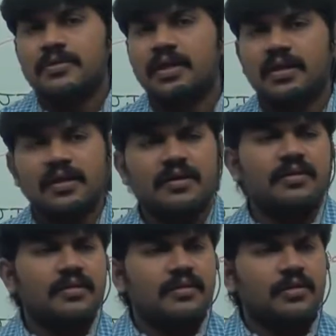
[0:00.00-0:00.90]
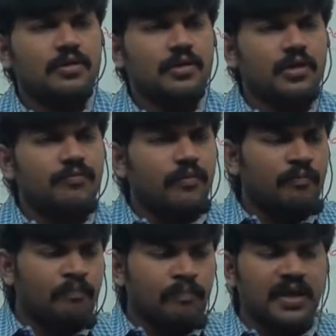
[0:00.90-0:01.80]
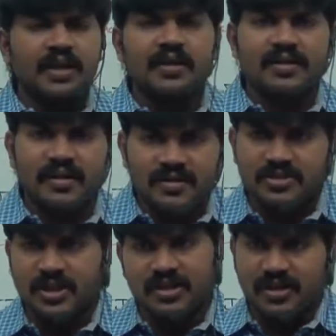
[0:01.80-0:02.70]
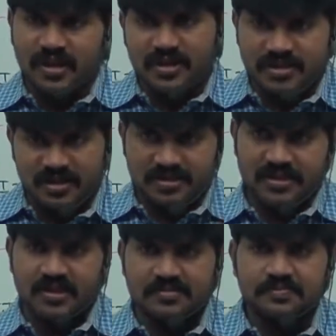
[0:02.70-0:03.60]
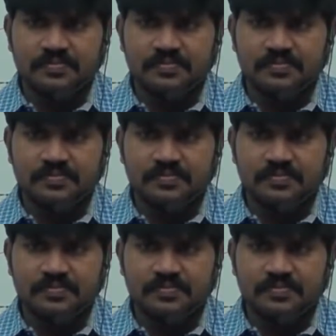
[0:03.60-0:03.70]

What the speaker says: Sir, here if a parent and a child relation is there,